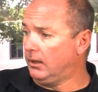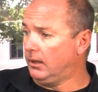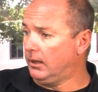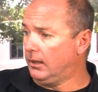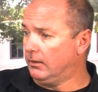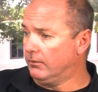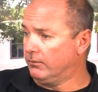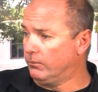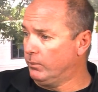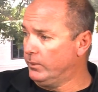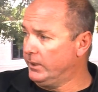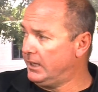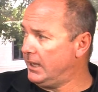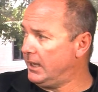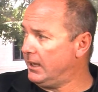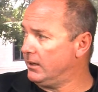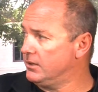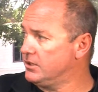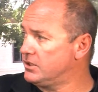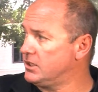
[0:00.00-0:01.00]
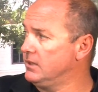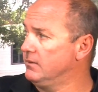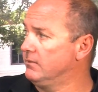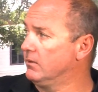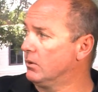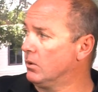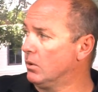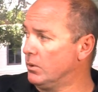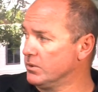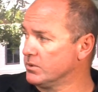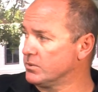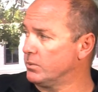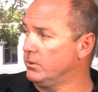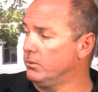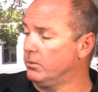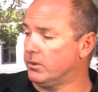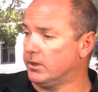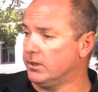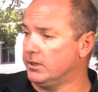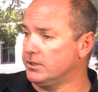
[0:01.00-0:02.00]
if we can't achieve the goals we
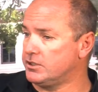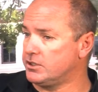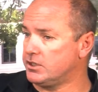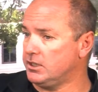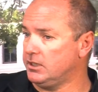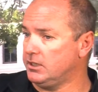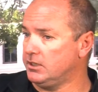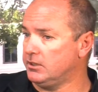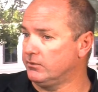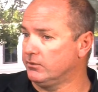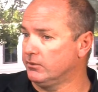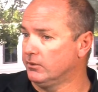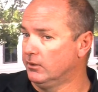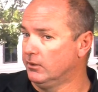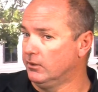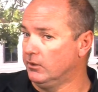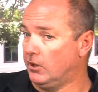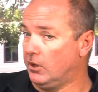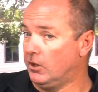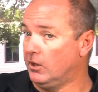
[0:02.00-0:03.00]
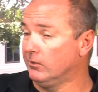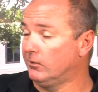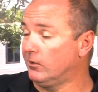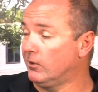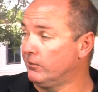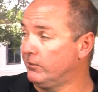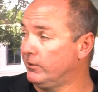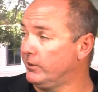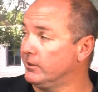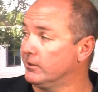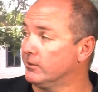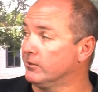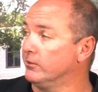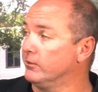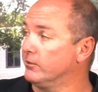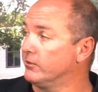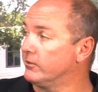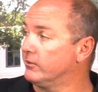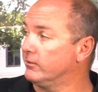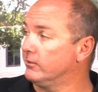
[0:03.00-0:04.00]
want to achieve, all of our
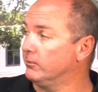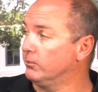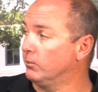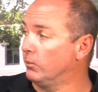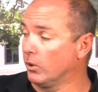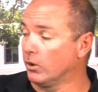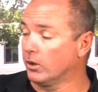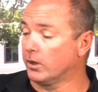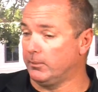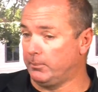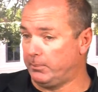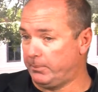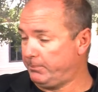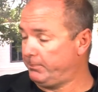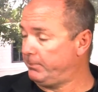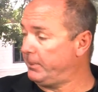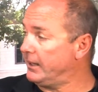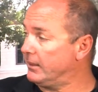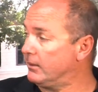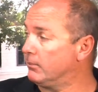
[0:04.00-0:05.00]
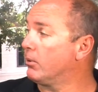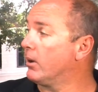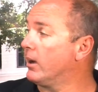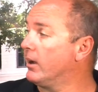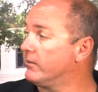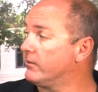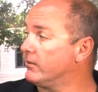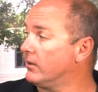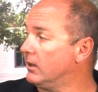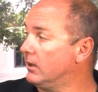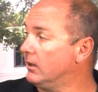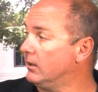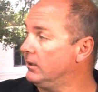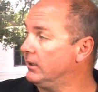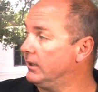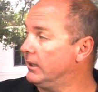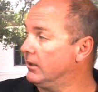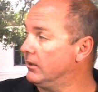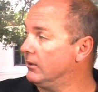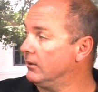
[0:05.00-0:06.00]
vehicles, we're going to pay the price on
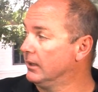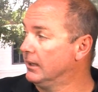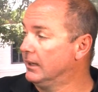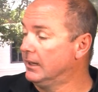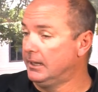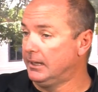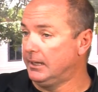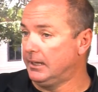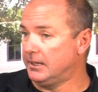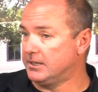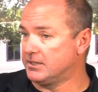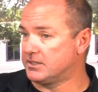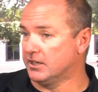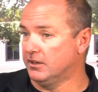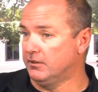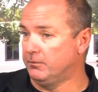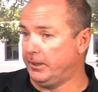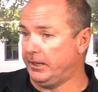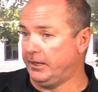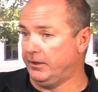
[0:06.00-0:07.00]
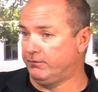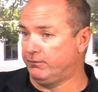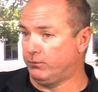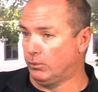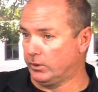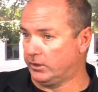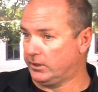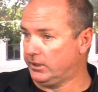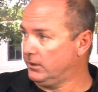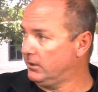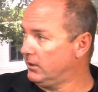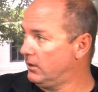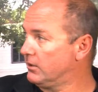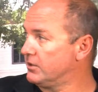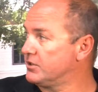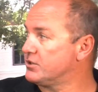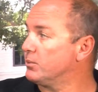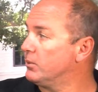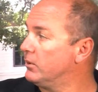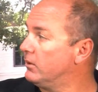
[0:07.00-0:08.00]
it. Instead of paying $14,
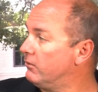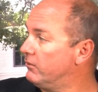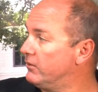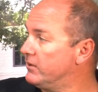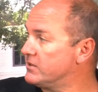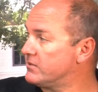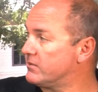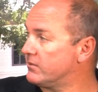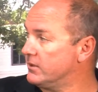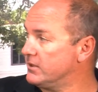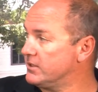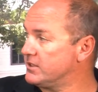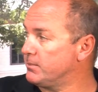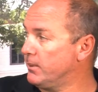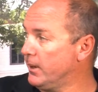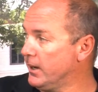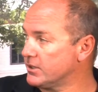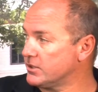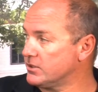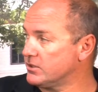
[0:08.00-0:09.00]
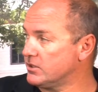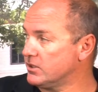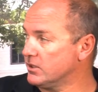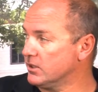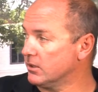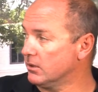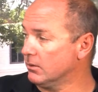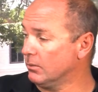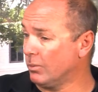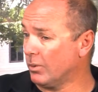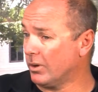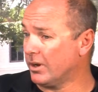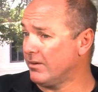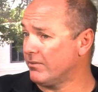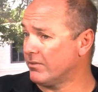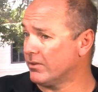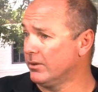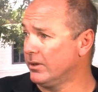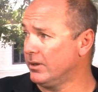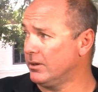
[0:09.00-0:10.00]
whatever it is, for an inspection sticker, we're going to
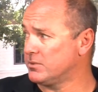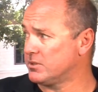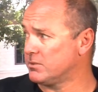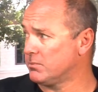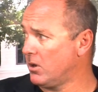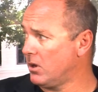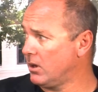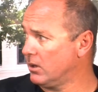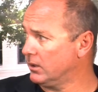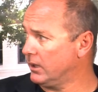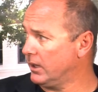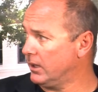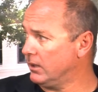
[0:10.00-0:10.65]
have to go get them smog now.